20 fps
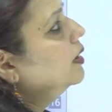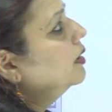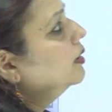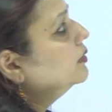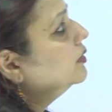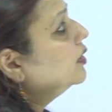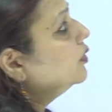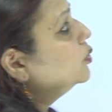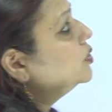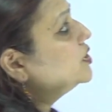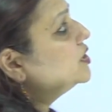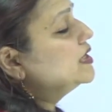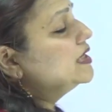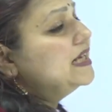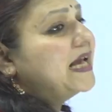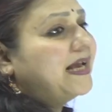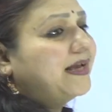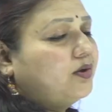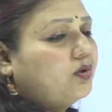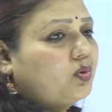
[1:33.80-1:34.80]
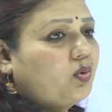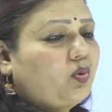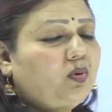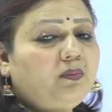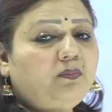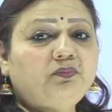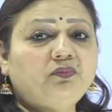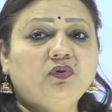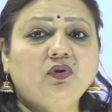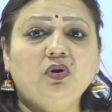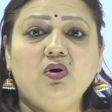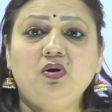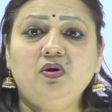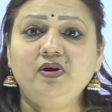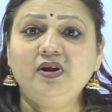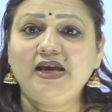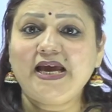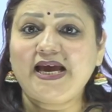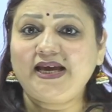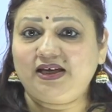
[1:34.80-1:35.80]
The root caco or
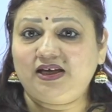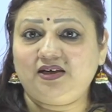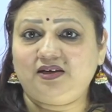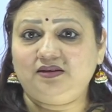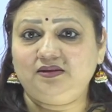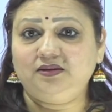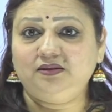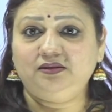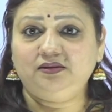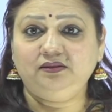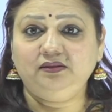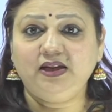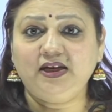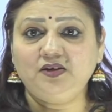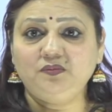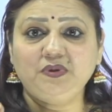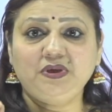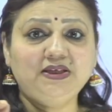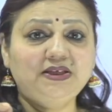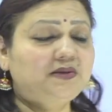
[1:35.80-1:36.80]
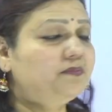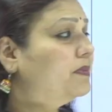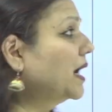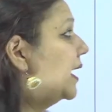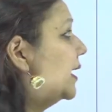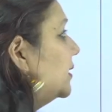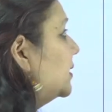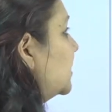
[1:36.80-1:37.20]
caca. That means bad.